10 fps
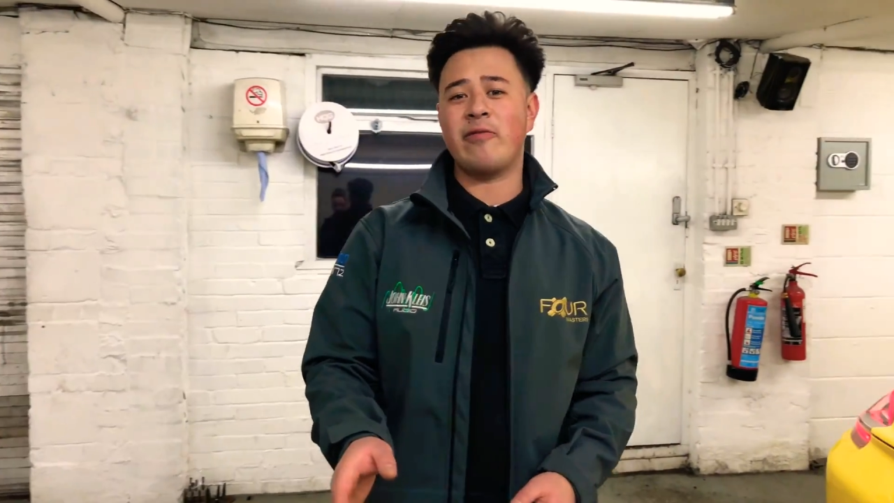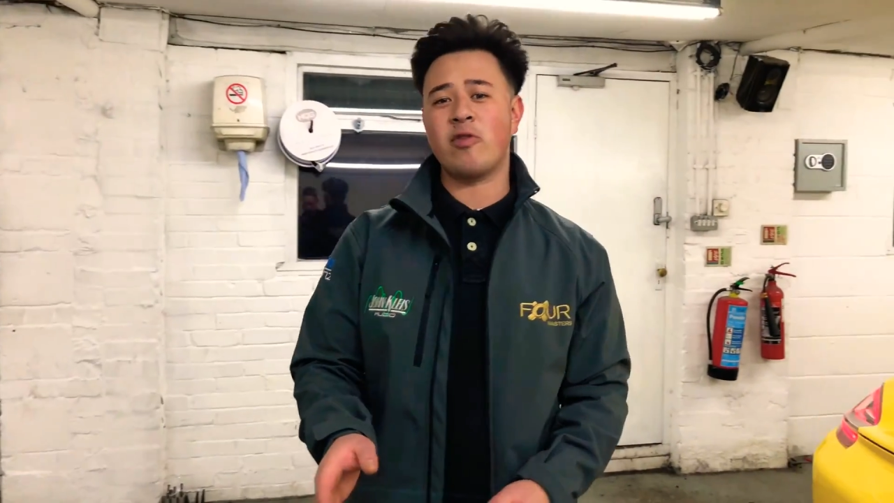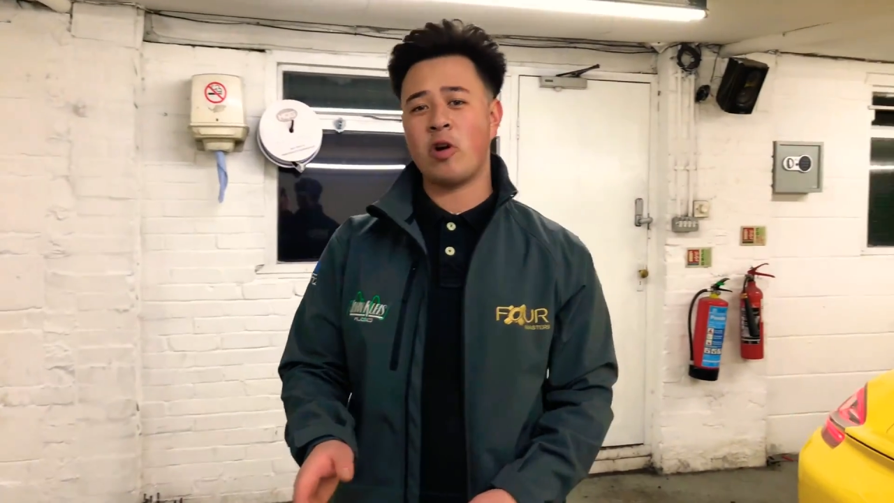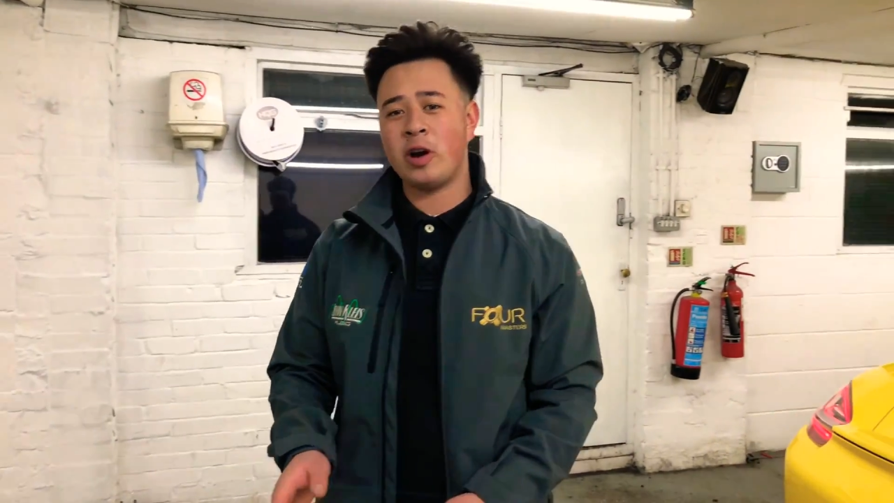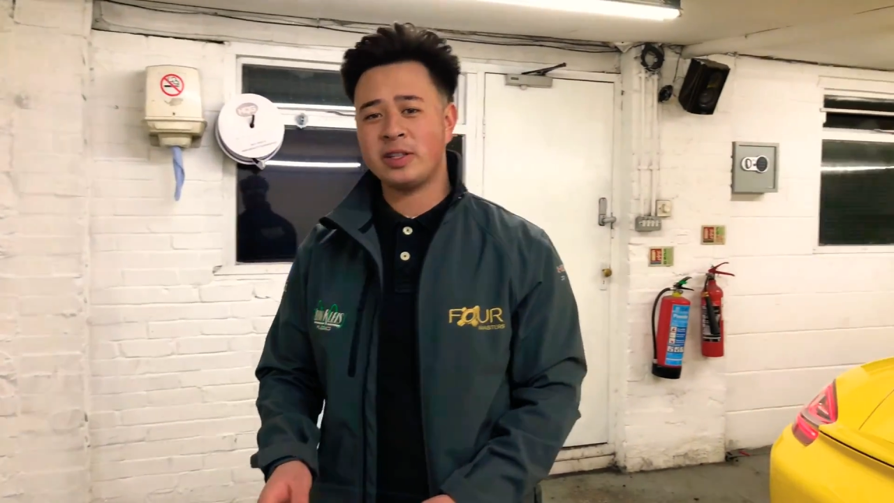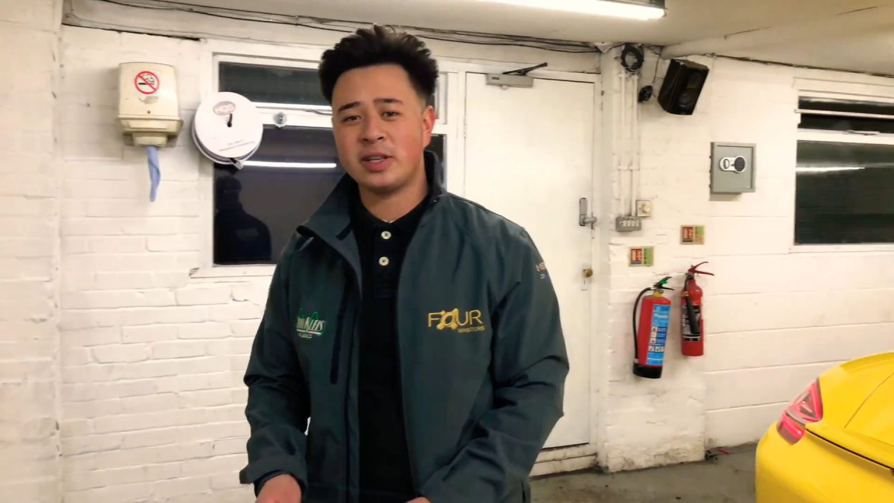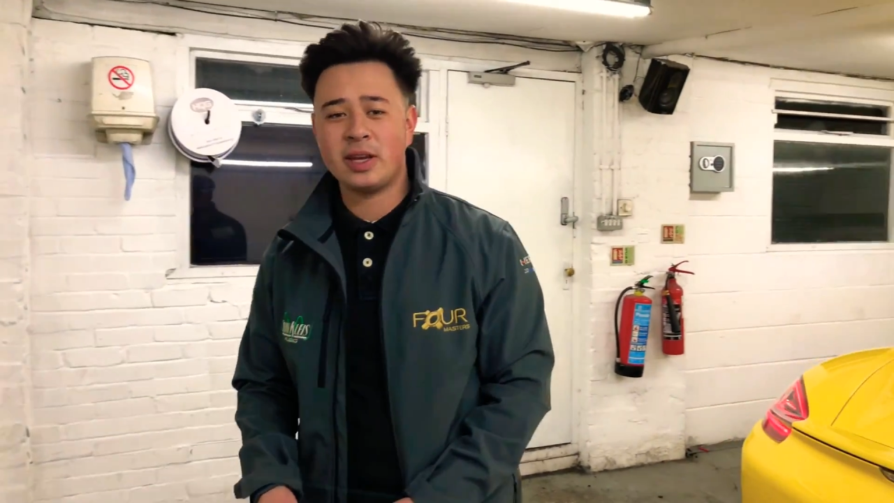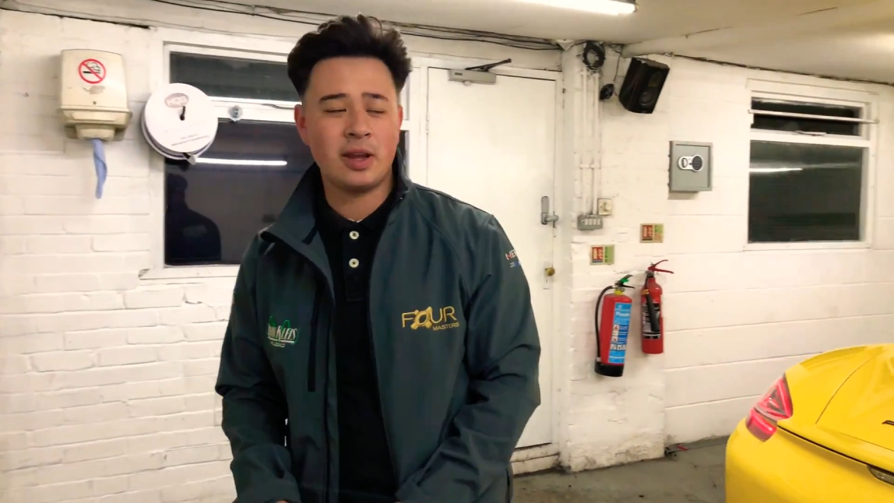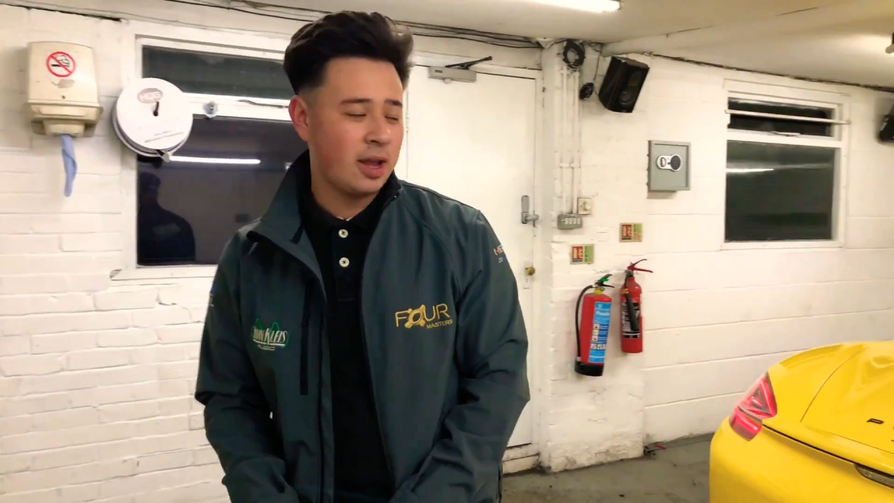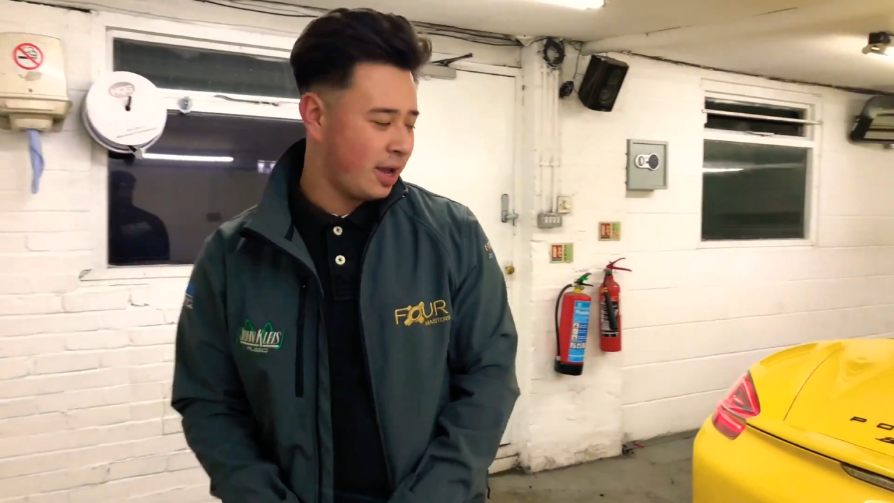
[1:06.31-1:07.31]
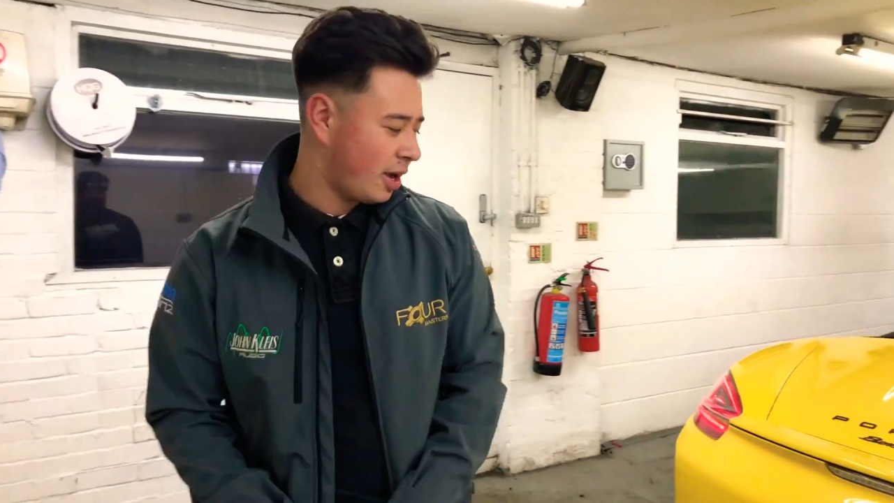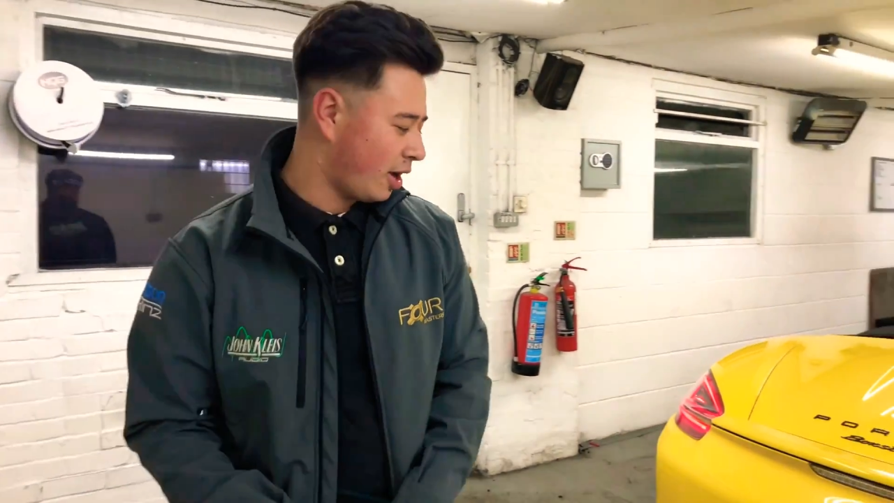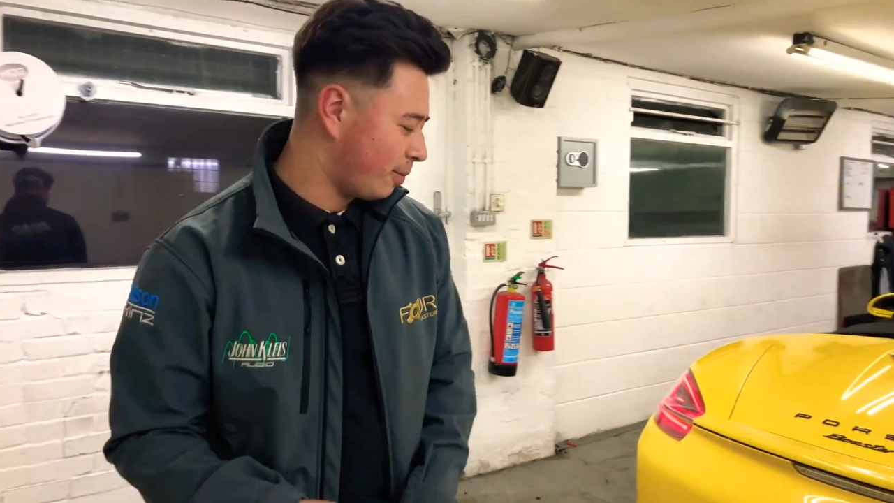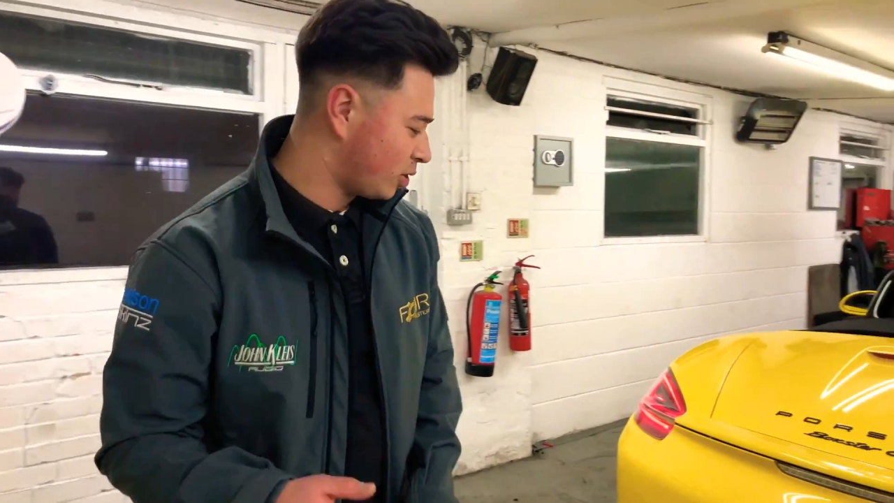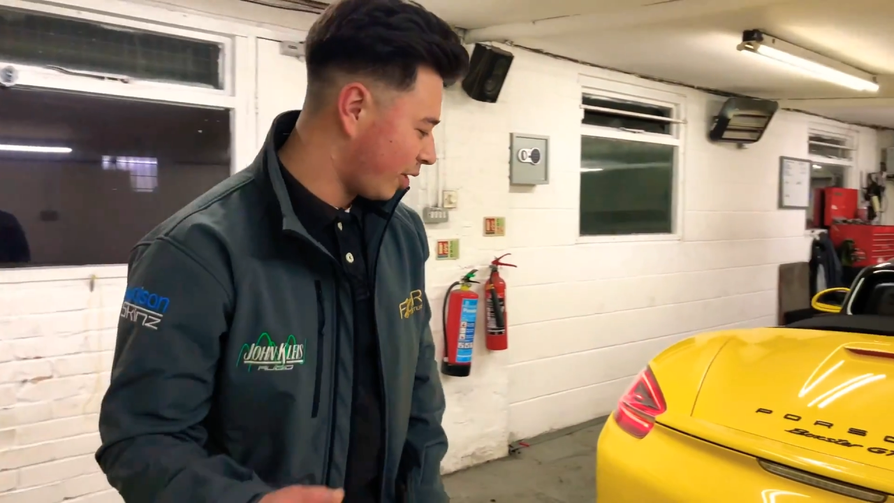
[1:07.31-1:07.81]
variety.
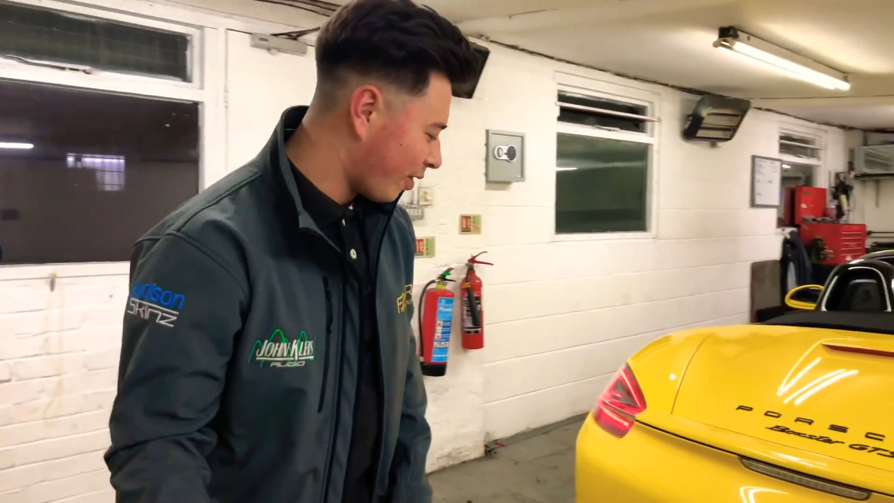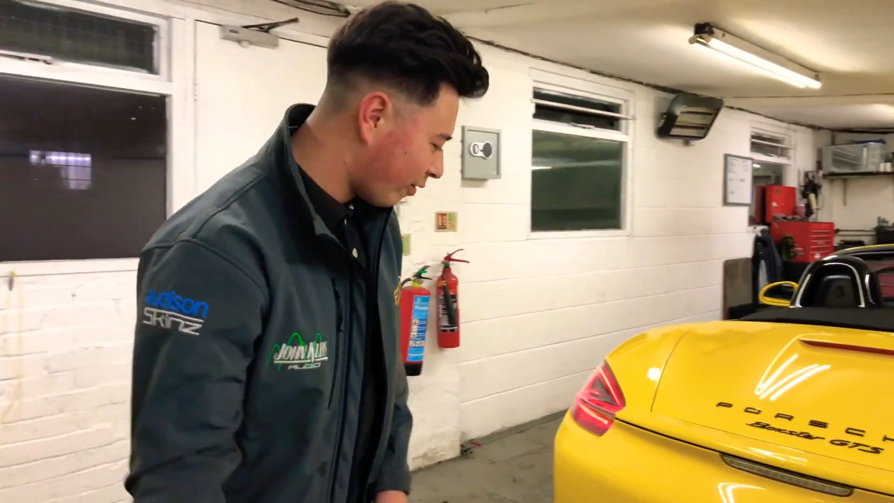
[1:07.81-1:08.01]
So if you have a